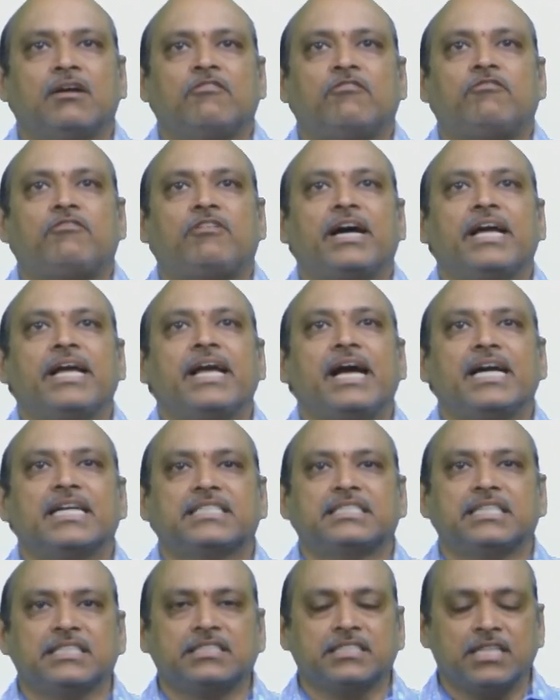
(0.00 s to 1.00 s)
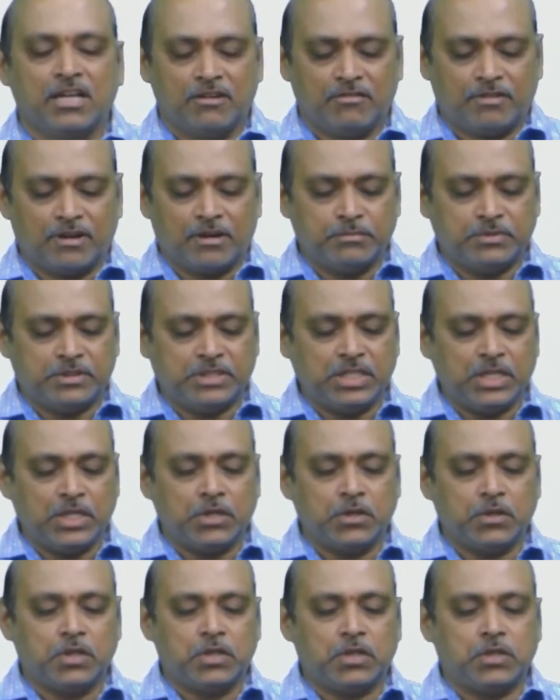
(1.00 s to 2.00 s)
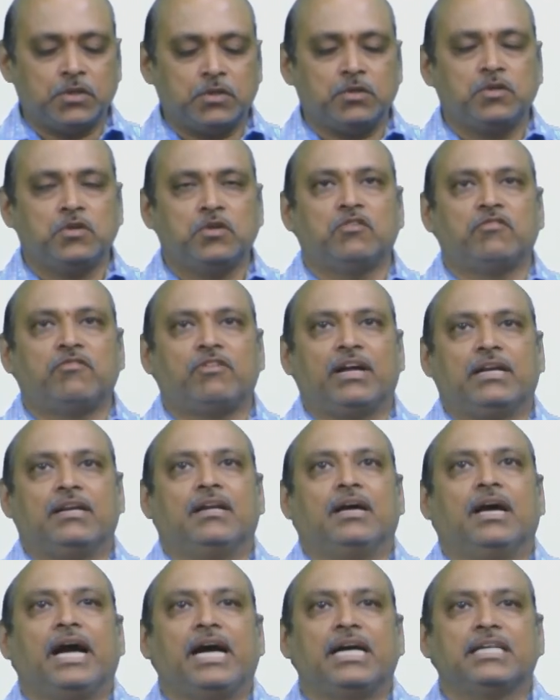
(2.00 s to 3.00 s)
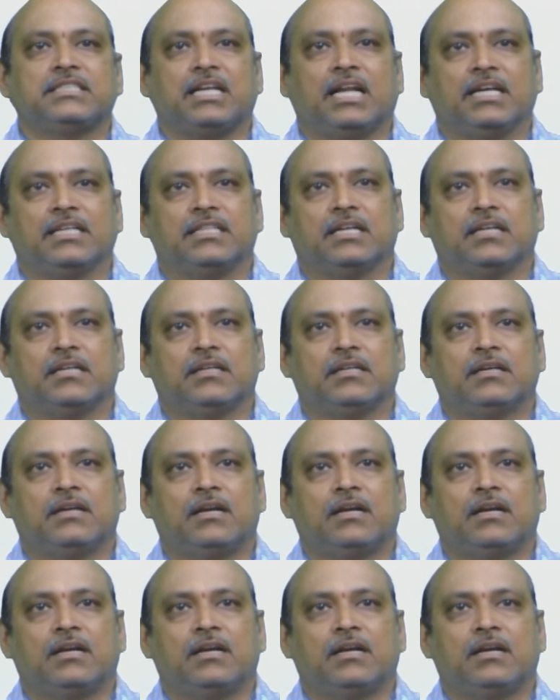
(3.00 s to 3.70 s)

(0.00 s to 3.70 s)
y axis from 0 to 1 as like that.